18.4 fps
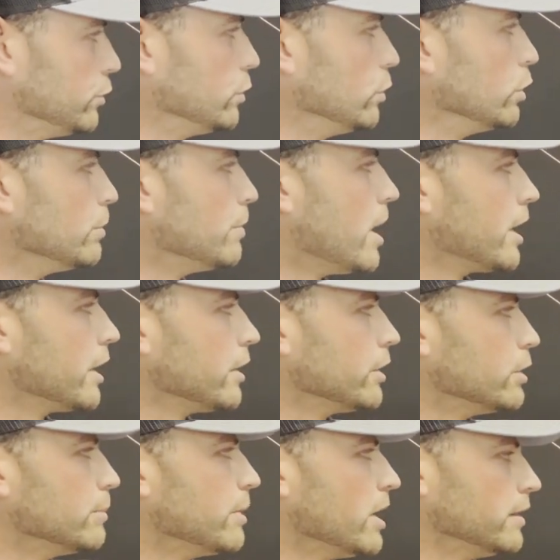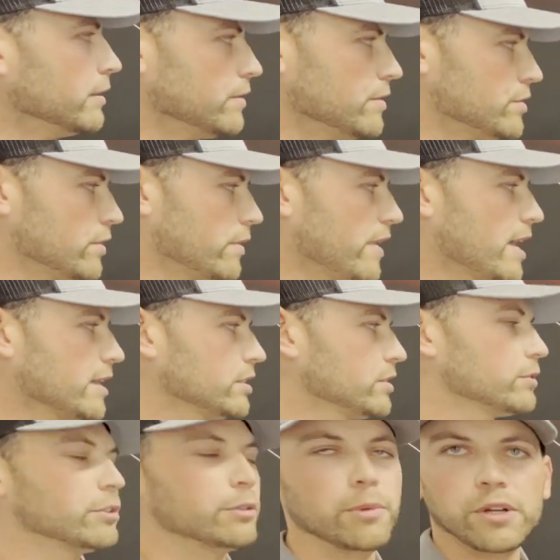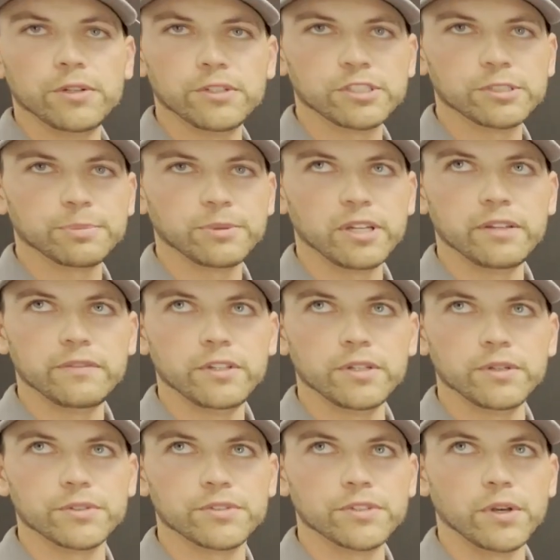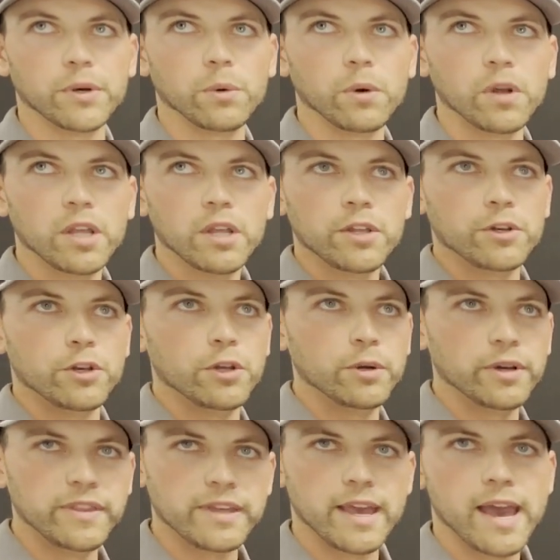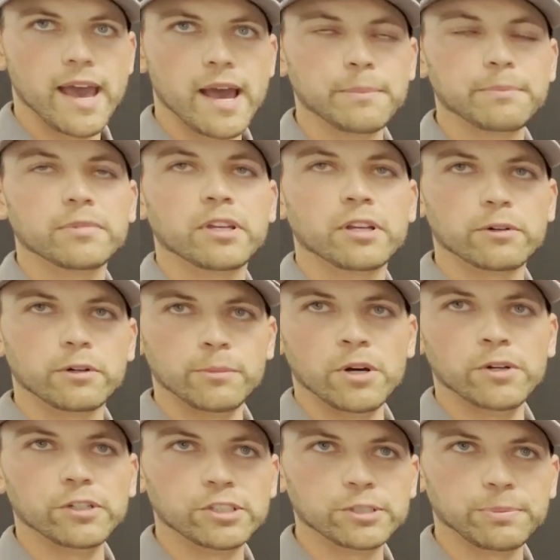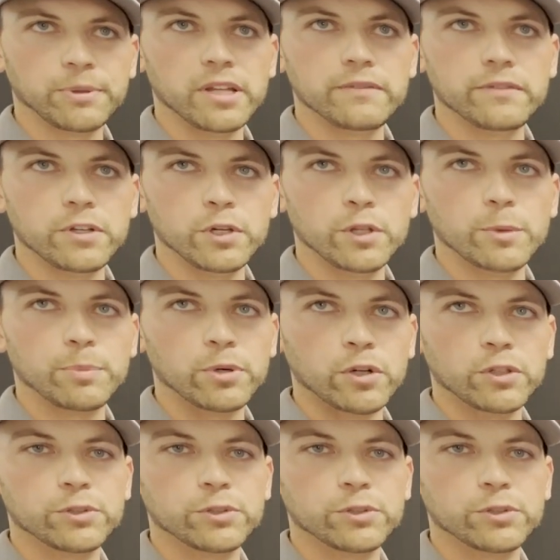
dual monitor button. So that's the remote display view. So new in the app, can remote display view the Pro